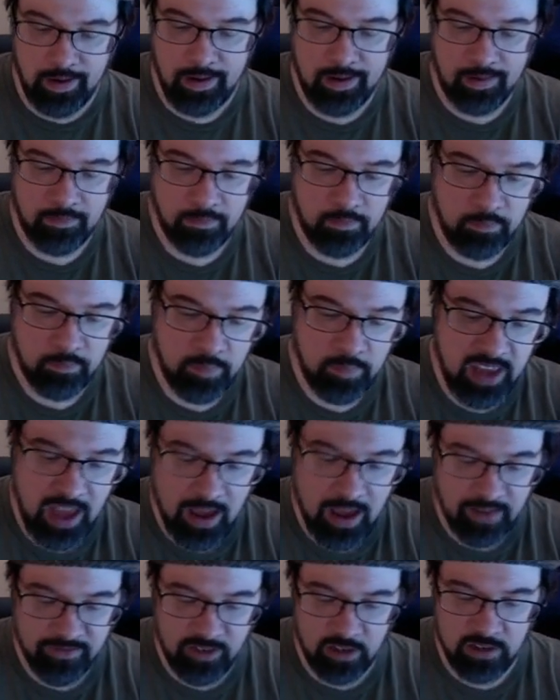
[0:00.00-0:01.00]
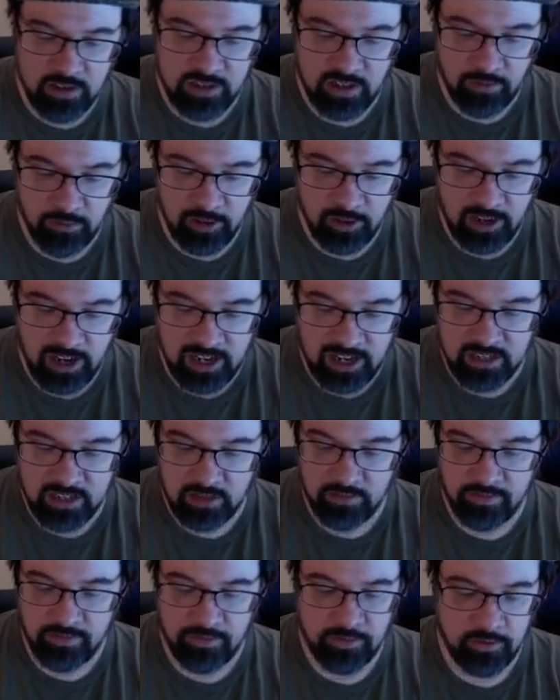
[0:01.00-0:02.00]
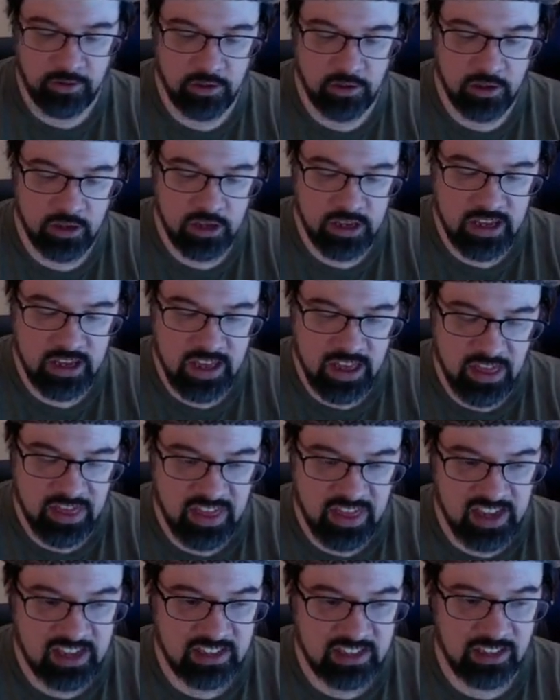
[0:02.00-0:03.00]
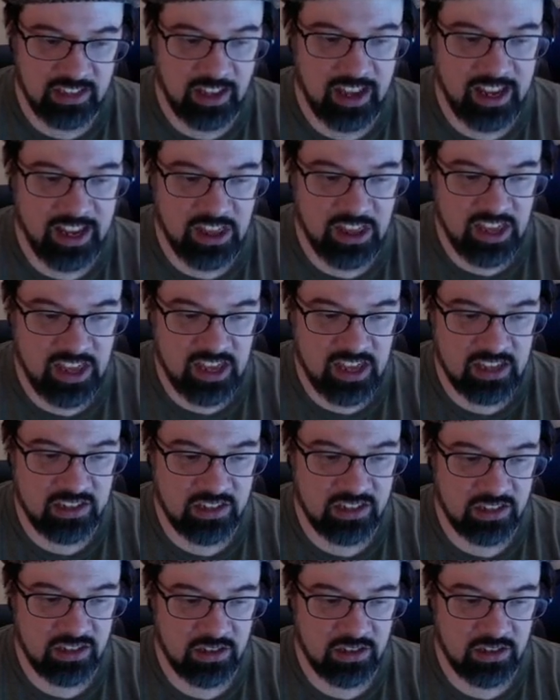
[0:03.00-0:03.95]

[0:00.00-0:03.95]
But yeah, I've done different kinds of things like these.